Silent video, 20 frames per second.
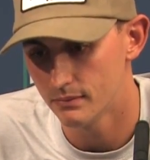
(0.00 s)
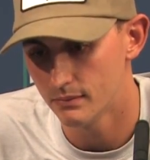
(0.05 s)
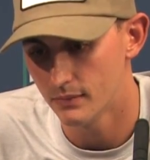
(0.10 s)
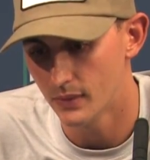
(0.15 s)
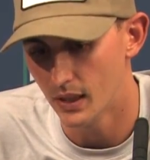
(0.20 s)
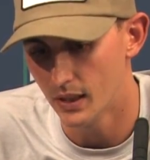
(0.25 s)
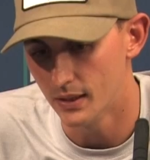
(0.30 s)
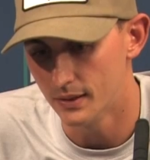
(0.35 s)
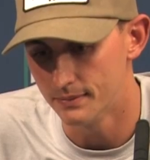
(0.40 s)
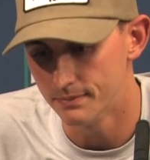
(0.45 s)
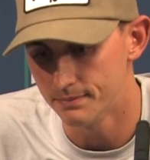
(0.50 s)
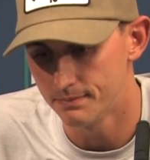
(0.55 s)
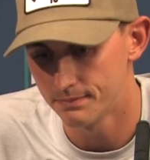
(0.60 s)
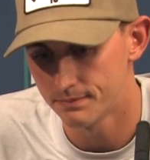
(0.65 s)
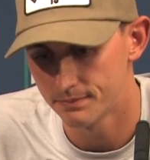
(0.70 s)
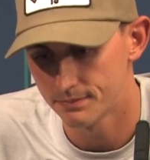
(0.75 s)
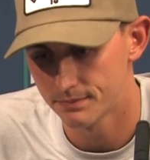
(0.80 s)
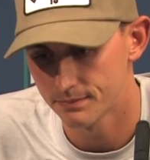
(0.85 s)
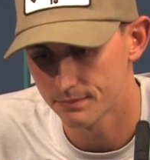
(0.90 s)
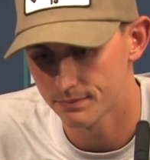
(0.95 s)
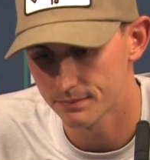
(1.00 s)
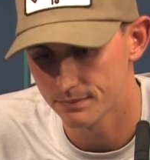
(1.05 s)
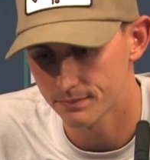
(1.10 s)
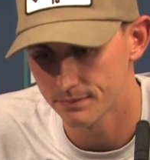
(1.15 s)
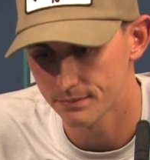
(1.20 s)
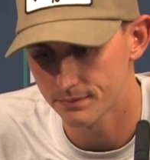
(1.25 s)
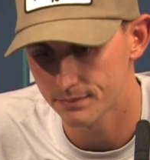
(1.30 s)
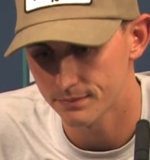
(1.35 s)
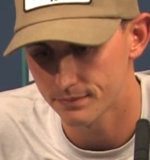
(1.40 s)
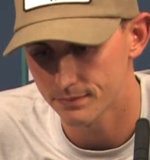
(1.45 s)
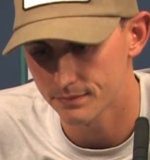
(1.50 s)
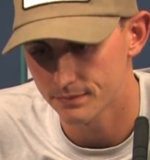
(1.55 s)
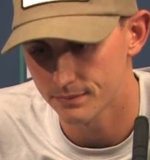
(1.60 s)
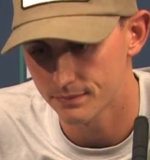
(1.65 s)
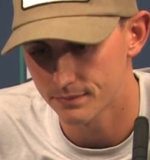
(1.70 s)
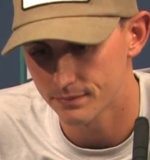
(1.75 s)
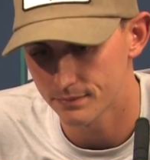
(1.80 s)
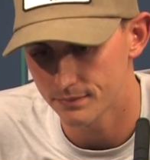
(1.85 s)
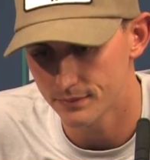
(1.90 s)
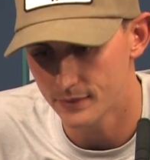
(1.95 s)

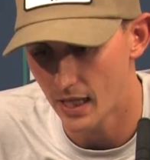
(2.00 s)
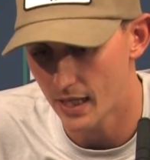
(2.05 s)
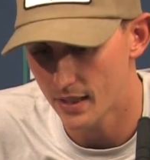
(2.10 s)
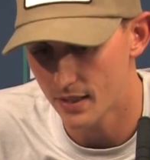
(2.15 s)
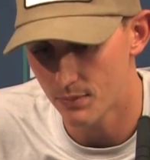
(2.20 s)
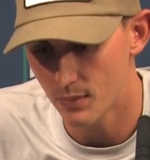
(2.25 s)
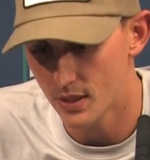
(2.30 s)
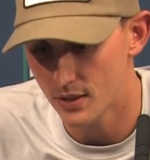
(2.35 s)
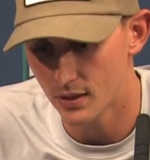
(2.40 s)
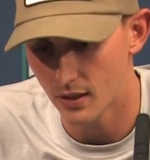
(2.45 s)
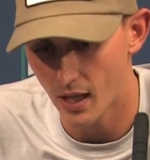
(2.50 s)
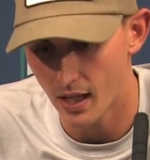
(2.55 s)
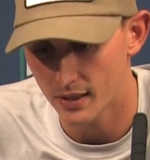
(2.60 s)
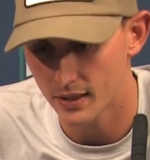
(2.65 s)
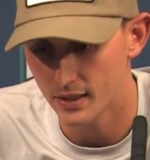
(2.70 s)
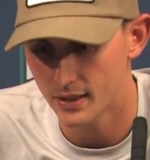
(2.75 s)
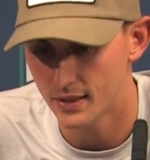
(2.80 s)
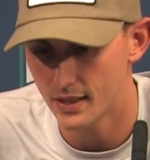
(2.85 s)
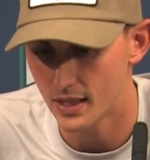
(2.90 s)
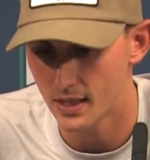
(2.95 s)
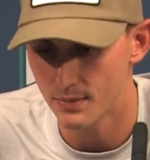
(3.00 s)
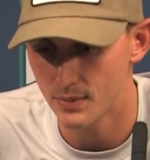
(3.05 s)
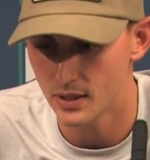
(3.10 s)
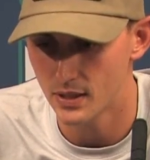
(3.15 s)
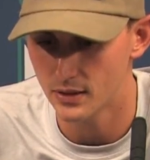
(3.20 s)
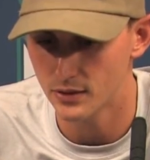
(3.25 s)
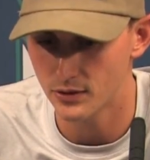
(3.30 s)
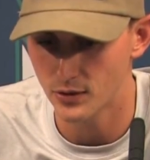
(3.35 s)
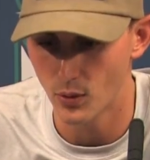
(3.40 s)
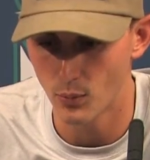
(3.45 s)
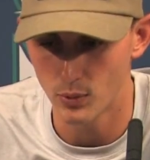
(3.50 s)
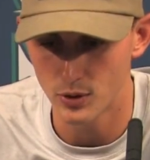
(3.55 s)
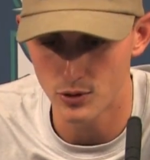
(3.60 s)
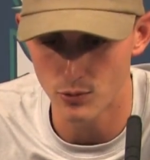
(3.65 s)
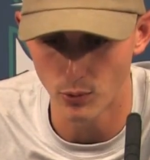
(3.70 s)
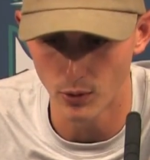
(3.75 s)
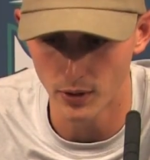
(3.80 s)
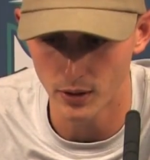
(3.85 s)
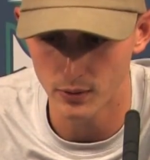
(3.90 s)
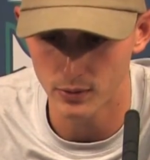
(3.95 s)
Yeah, he means a lot to the team. He does so much
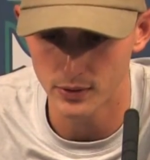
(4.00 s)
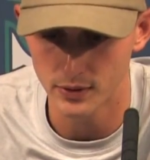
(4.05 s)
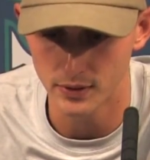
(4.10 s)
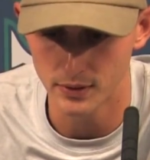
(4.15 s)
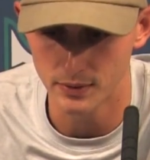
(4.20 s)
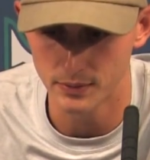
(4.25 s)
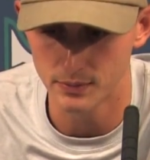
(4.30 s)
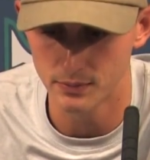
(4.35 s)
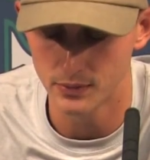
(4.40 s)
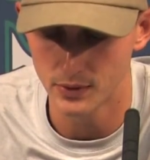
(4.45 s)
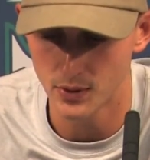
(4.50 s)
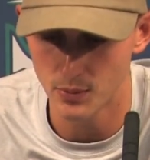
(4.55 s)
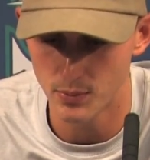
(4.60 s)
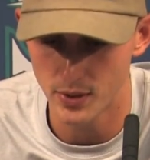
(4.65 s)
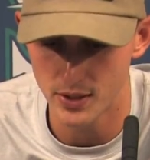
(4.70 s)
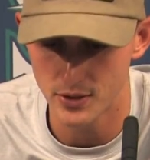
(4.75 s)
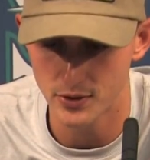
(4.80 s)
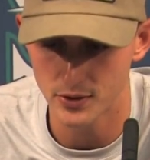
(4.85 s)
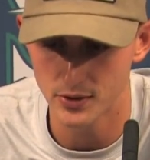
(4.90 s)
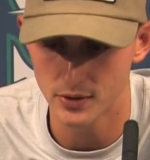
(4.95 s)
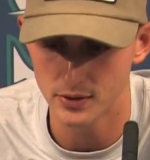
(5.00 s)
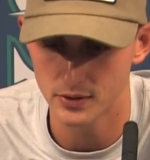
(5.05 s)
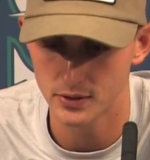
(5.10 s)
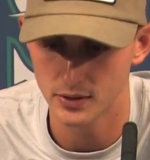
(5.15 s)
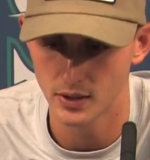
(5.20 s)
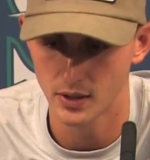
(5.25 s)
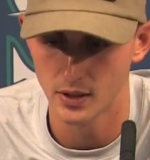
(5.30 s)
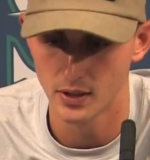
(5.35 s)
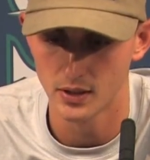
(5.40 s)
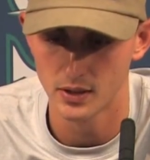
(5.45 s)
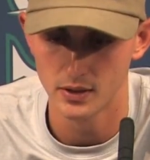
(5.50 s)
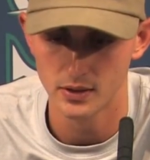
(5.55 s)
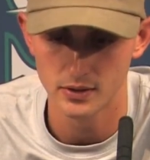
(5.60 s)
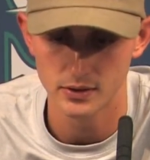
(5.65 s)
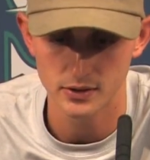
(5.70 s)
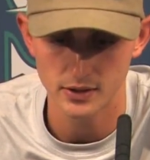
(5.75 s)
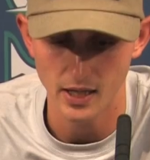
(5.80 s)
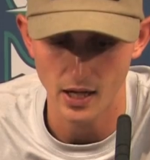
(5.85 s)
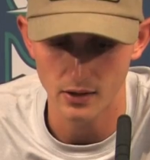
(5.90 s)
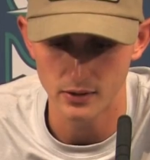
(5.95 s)
work with the pitchers,
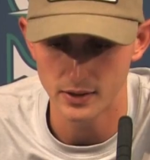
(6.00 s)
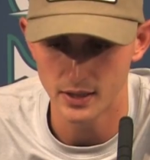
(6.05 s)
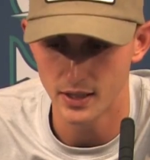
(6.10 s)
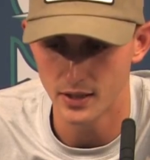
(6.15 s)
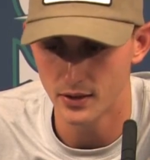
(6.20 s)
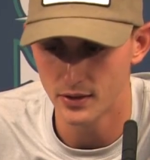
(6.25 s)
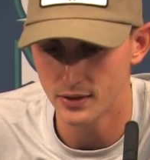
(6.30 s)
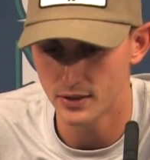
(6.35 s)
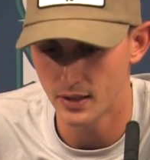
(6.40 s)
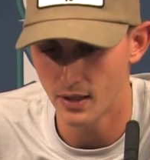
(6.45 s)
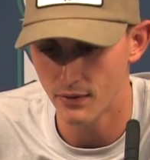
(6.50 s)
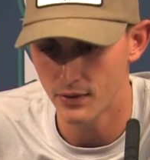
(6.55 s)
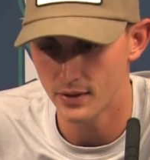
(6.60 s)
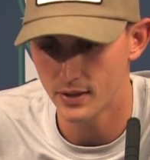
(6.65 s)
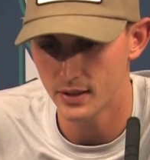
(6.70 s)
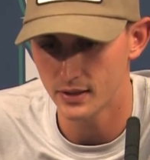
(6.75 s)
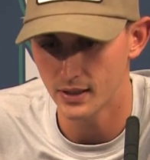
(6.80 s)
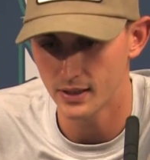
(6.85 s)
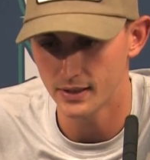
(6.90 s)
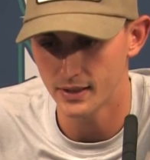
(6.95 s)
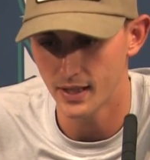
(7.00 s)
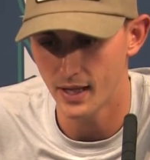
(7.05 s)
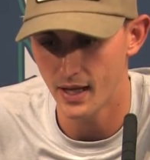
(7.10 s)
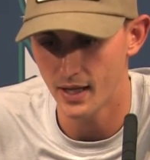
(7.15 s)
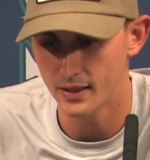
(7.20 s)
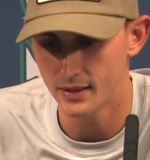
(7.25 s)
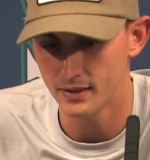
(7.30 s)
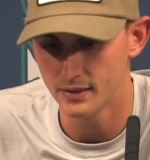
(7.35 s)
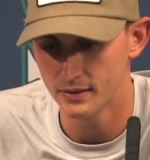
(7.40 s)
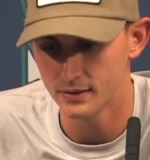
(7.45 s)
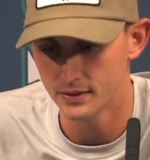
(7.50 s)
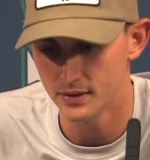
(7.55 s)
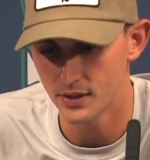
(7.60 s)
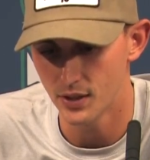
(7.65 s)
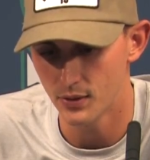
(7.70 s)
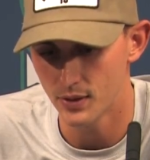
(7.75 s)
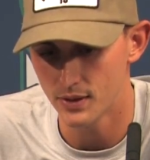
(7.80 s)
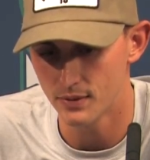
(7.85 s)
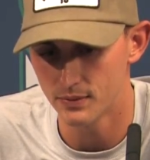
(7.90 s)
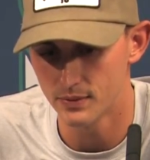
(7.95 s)
scouting hitters and everything like that, and you
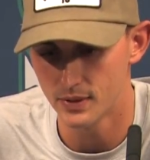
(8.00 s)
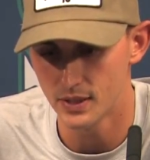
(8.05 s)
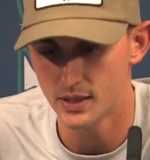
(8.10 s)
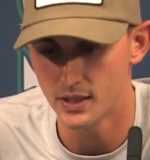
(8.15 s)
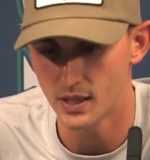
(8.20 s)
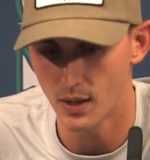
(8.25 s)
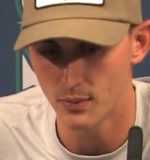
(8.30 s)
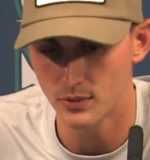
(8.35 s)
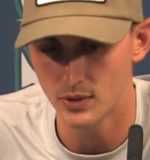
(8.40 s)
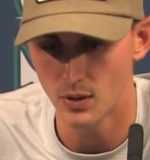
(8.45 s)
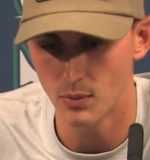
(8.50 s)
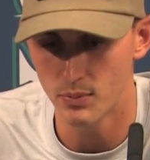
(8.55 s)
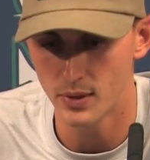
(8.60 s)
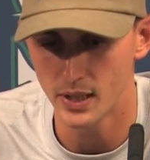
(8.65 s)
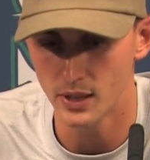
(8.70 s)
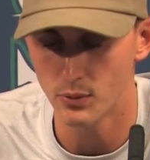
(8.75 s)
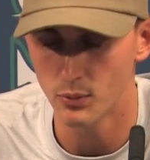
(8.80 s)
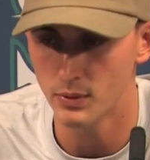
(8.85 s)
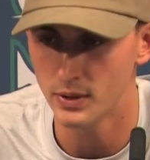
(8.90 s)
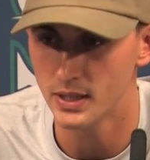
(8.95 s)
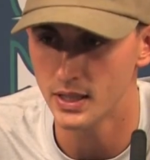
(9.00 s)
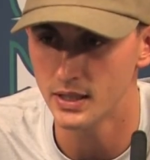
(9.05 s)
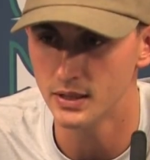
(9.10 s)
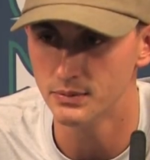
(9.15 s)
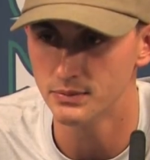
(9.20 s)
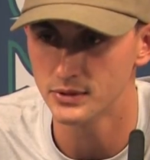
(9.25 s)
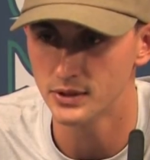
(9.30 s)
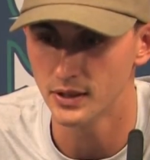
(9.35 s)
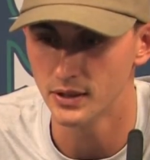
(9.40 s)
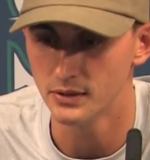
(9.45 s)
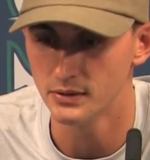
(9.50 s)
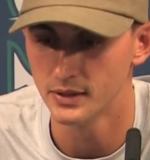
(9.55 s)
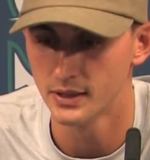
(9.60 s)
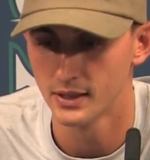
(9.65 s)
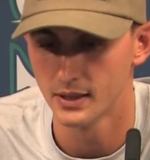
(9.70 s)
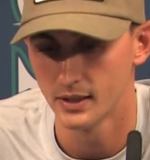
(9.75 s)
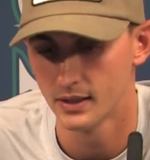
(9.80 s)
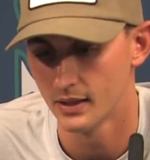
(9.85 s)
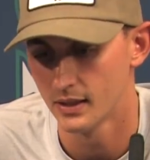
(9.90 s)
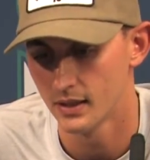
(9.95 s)
know, he comes up big when we need him. So
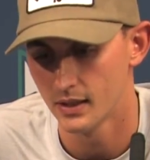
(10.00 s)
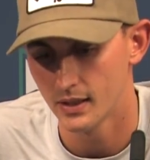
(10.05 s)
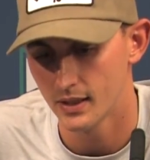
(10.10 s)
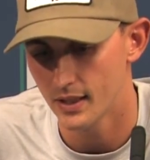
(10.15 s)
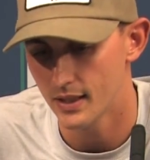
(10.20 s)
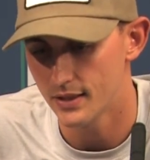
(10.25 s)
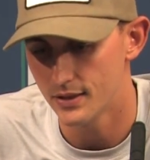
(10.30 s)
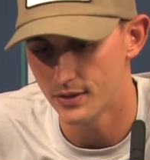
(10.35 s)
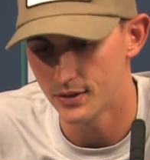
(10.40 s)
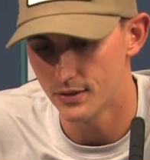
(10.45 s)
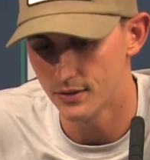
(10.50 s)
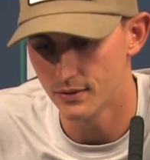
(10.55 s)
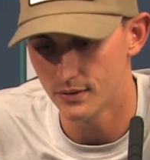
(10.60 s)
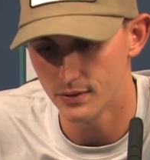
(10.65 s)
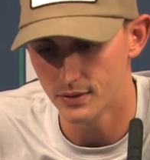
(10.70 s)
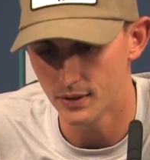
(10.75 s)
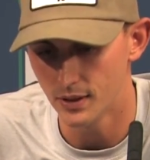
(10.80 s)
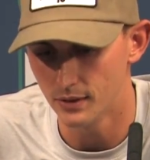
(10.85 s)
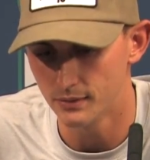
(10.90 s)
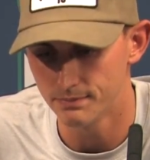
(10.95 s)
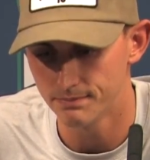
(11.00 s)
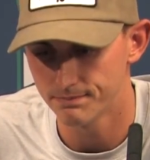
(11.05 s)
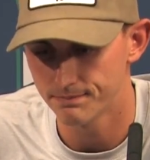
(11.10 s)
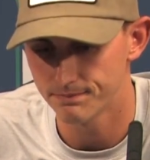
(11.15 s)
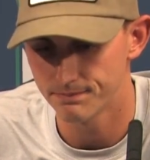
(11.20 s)
he's, you know,